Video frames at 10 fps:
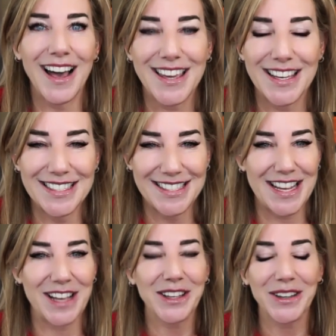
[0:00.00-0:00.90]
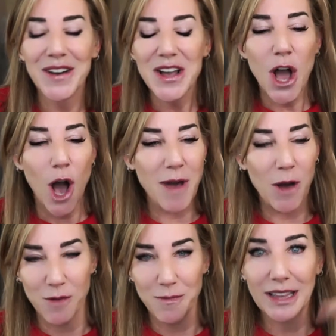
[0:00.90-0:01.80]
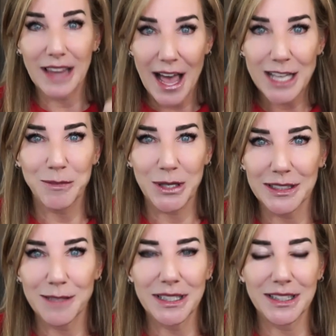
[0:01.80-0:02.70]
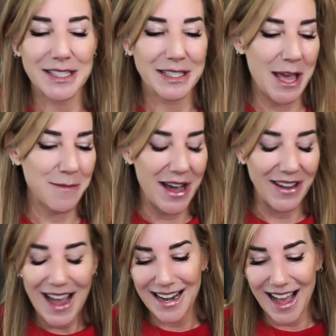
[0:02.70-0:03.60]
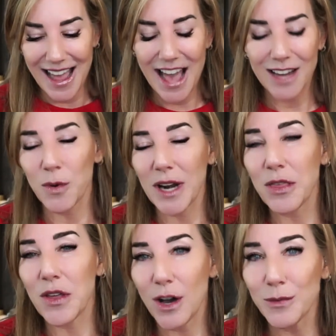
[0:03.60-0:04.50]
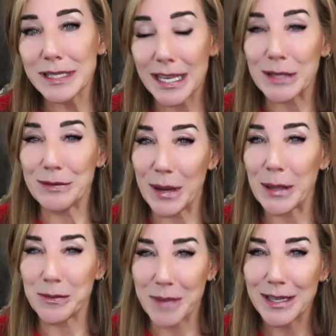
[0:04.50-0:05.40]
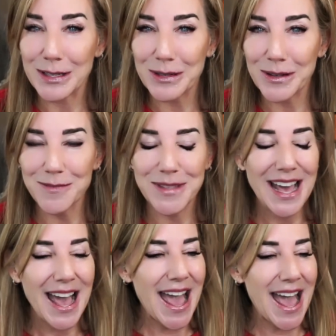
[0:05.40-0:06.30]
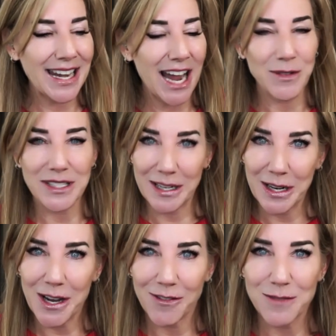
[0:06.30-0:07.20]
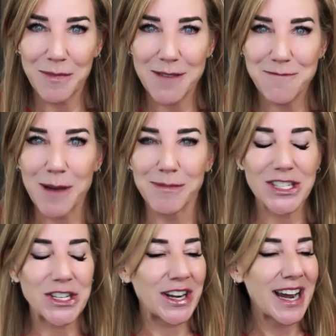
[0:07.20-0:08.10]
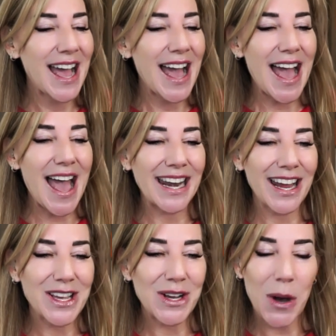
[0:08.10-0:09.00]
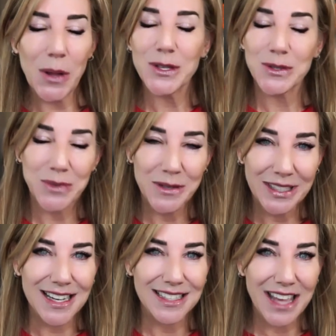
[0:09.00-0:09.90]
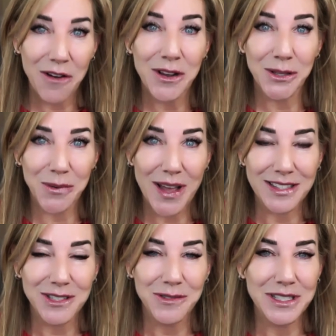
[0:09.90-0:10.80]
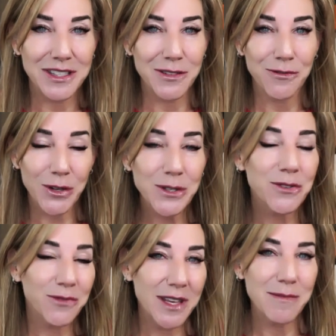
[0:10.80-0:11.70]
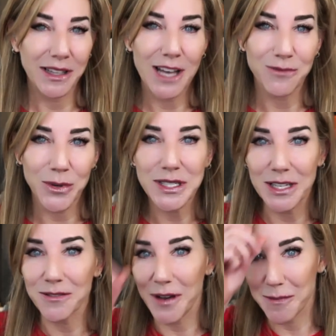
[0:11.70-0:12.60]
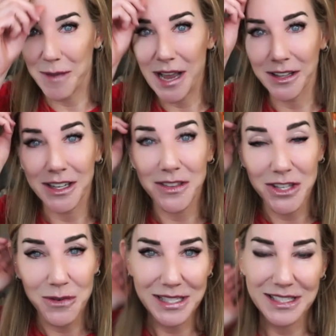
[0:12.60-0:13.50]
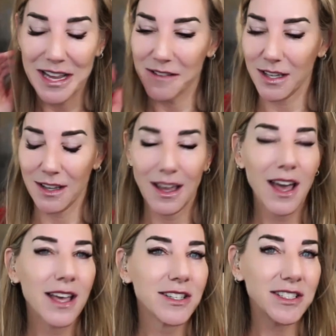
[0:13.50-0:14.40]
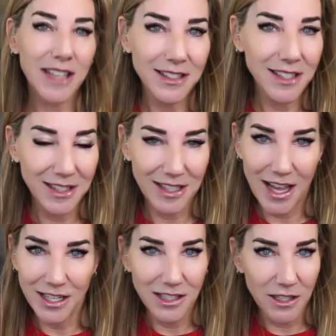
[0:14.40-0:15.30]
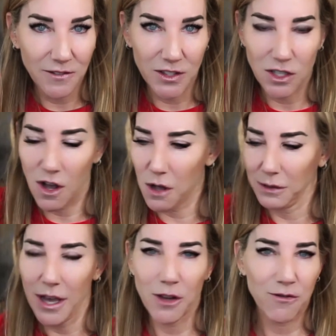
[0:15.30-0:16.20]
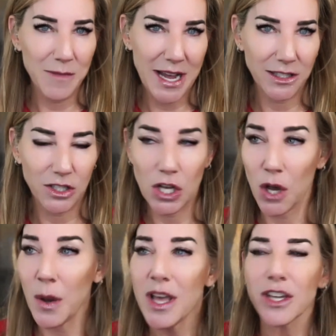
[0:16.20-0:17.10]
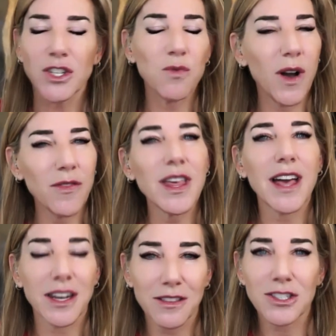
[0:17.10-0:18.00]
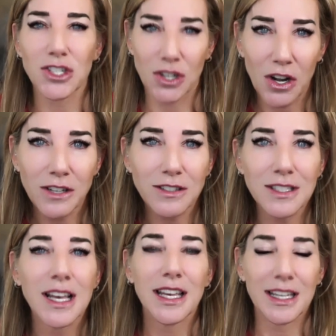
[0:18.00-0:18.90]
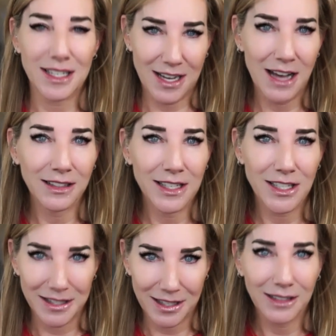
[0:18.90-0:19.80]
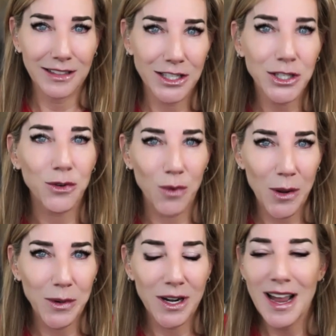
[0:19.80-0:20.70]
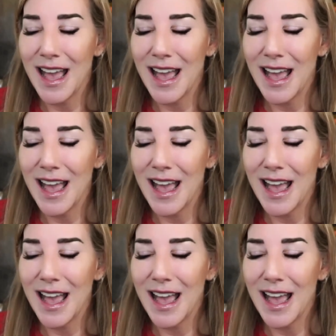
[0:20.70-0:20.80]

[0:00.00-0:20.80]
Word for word: I can tell you about when my last book, Limitless, came out. I had what I thought was like the final manuscript, and I was sending it off to my publisher, and I called this woman, Carey Lohrenz, who is the first female F 14 fighter pilot in the US Navy. She stands on stage, six foot tall, leather from head to toe. She won the head of the Charles in college as a collegiate rower.